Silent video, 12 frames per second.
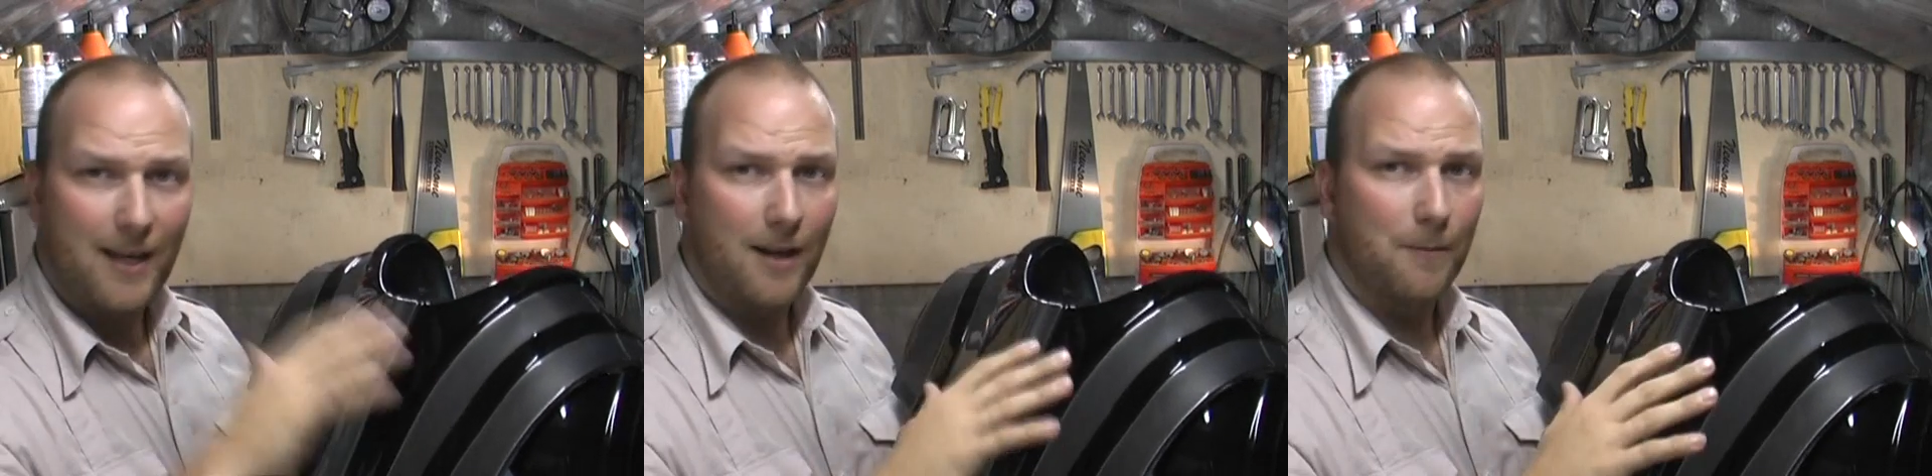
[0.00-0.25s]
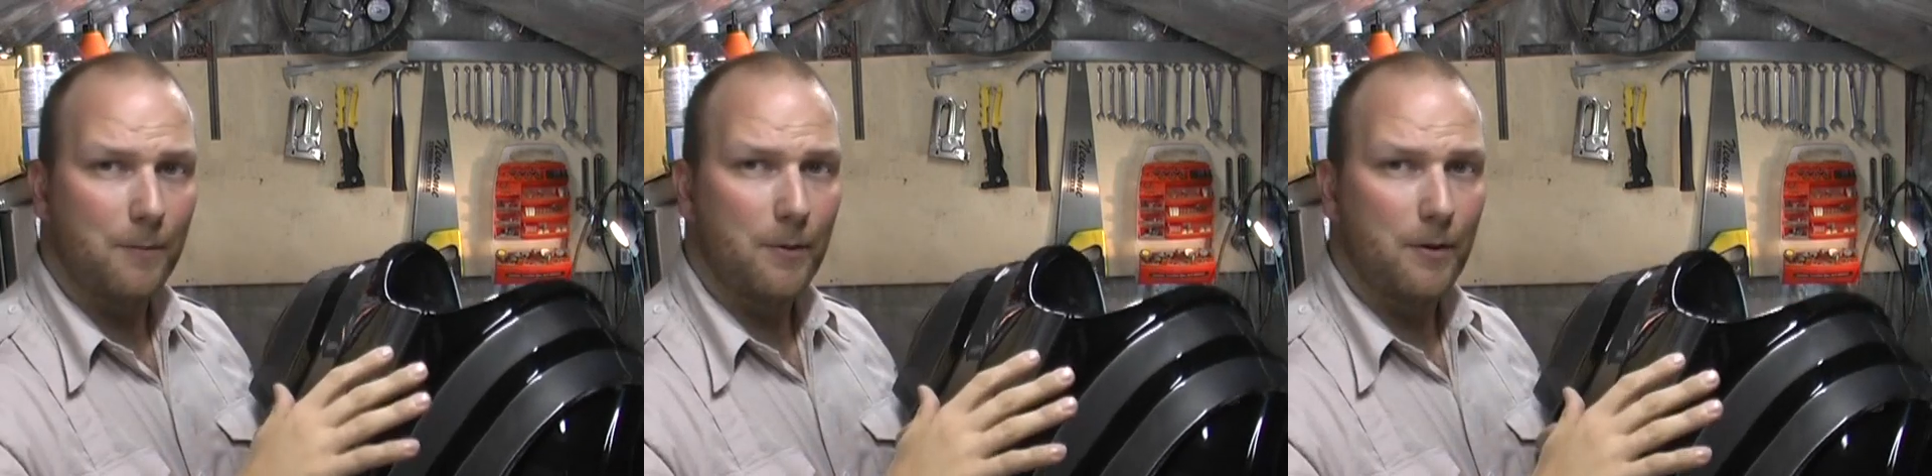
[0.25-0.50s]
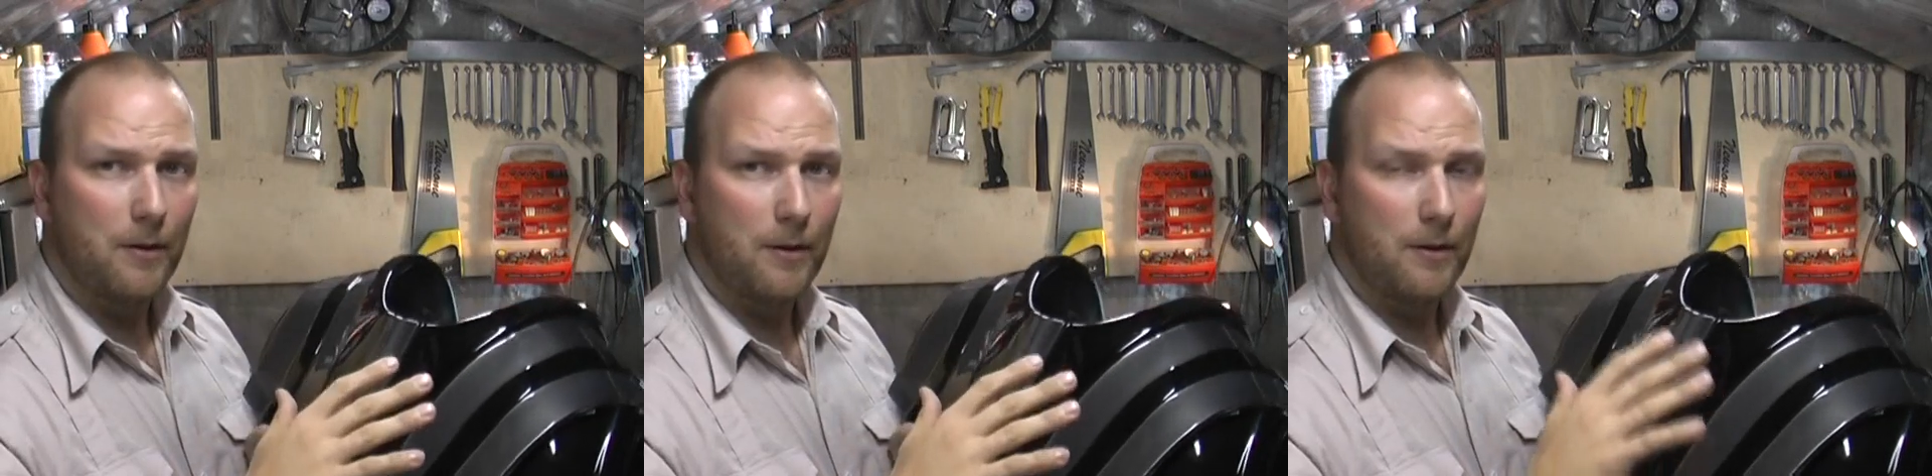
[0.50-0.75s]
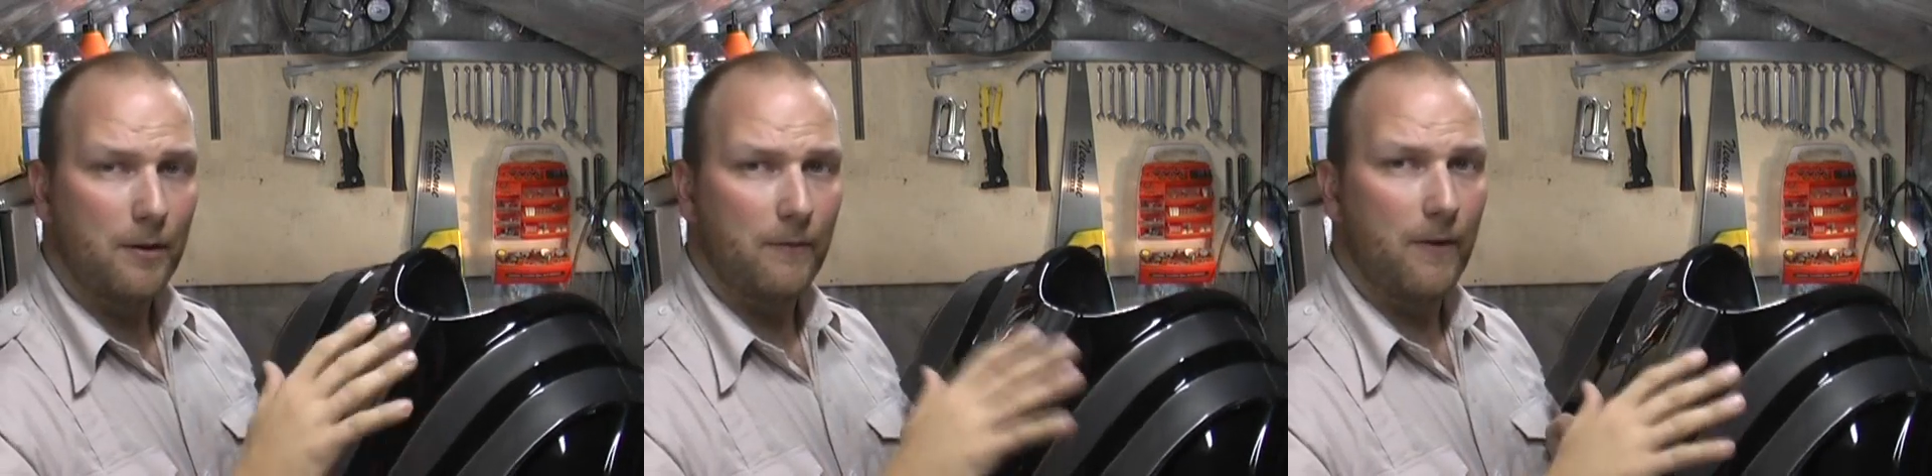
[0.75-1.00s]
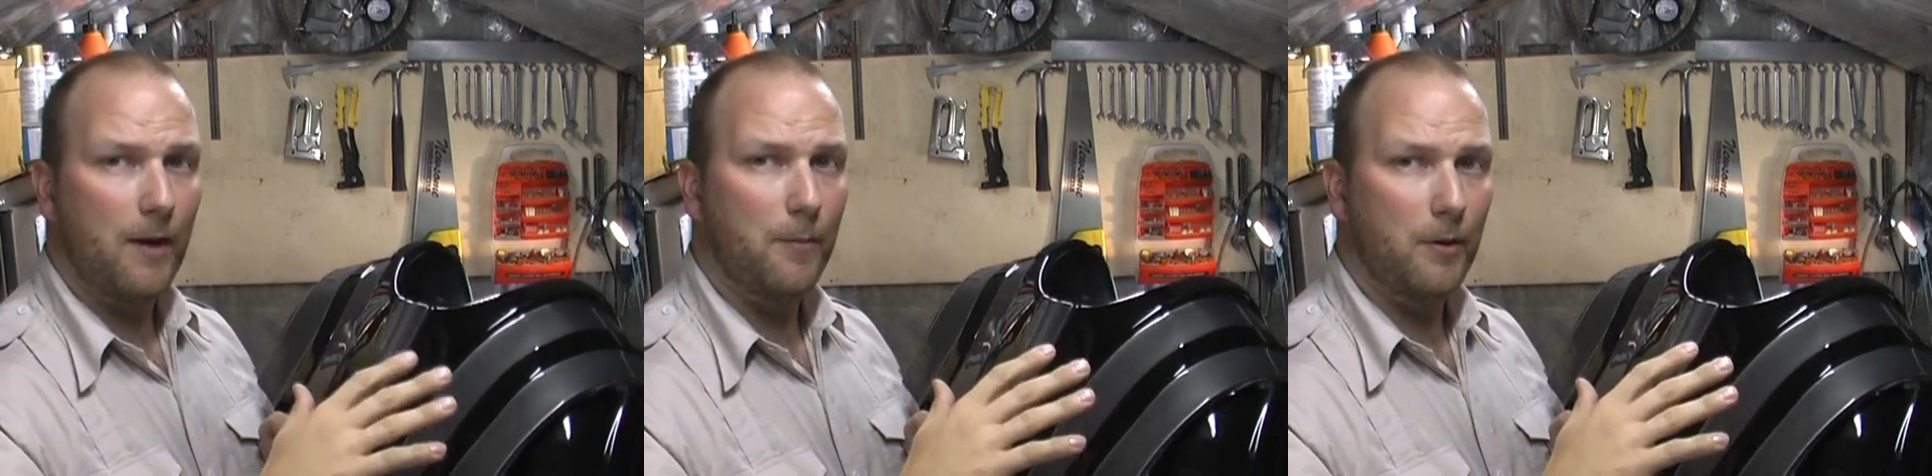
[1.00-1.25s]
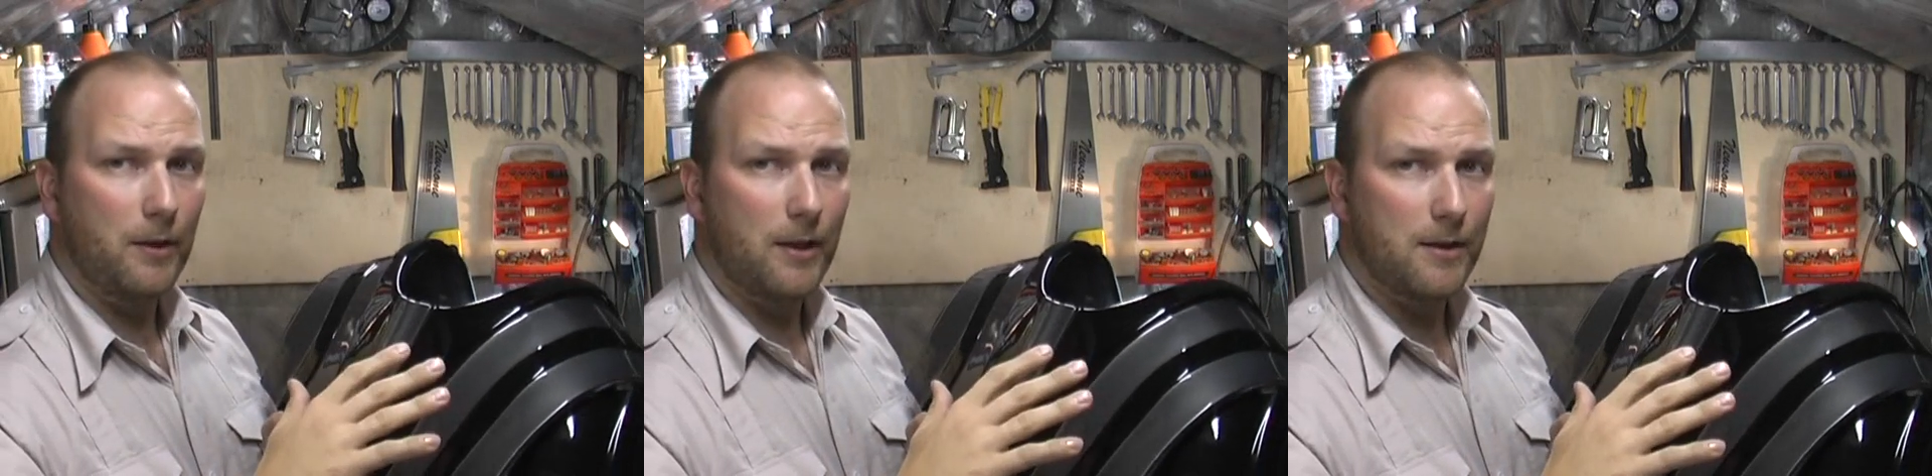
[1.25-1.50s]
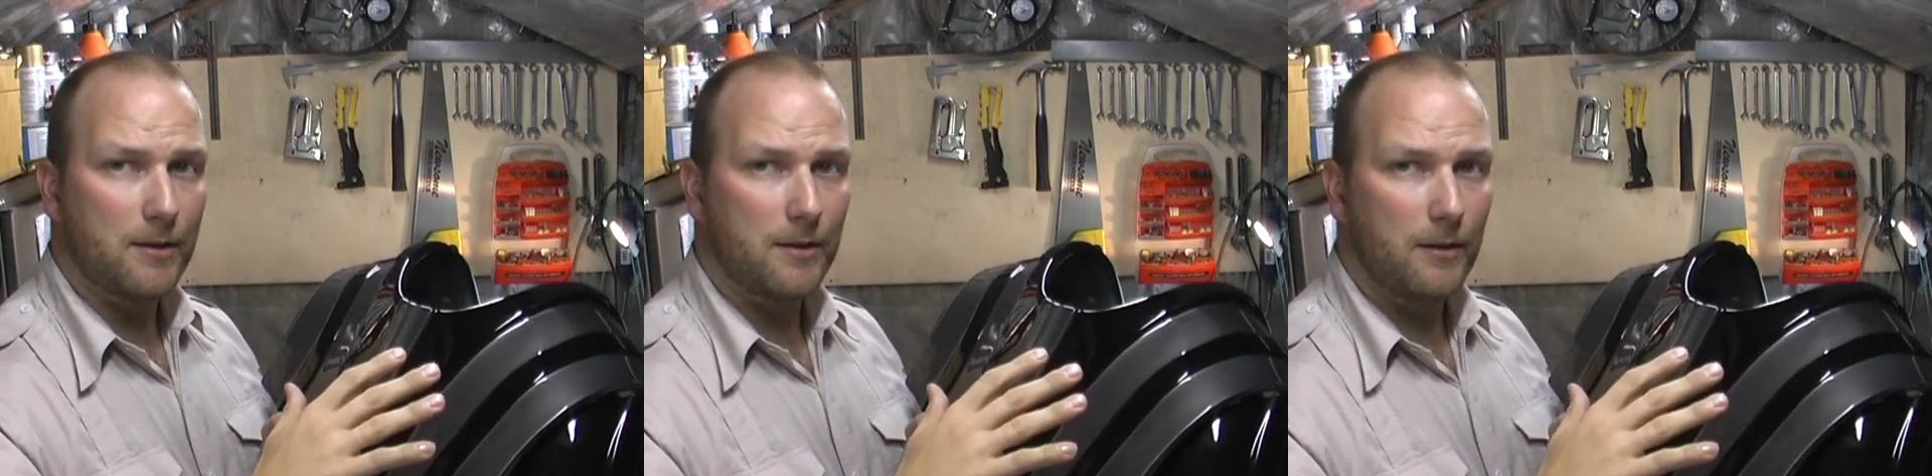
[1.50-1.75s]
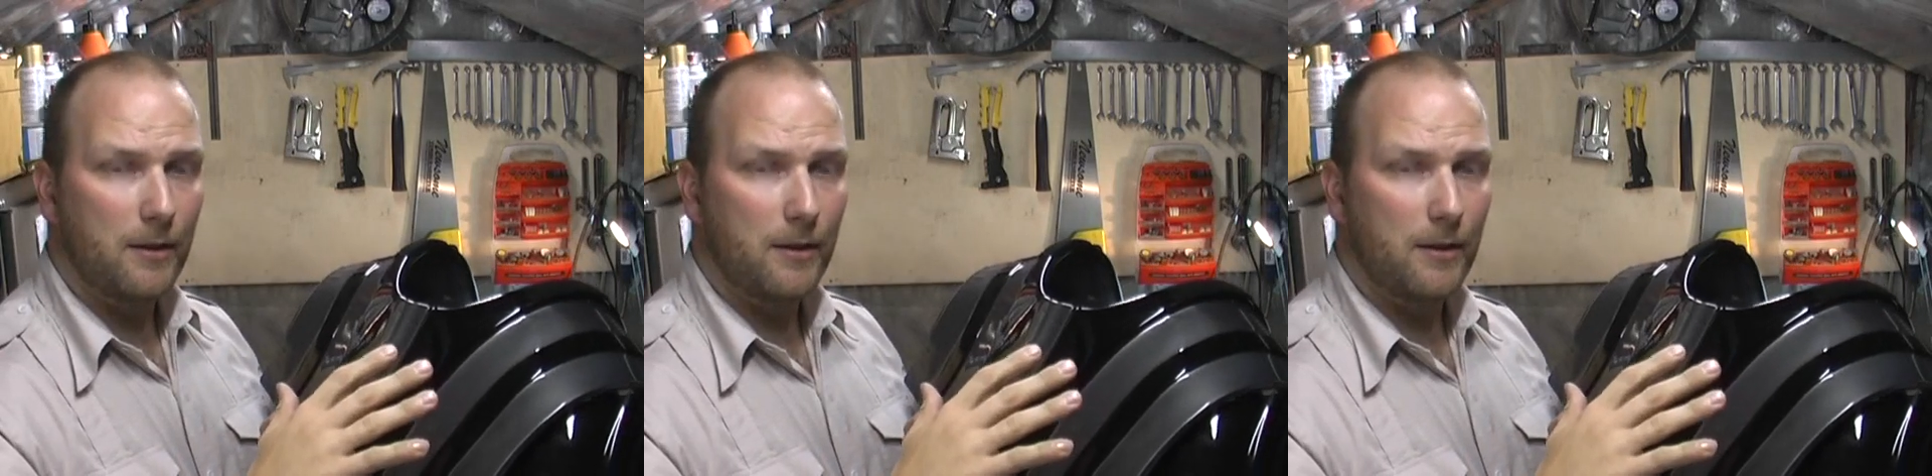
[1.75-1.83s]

up the fiberglass?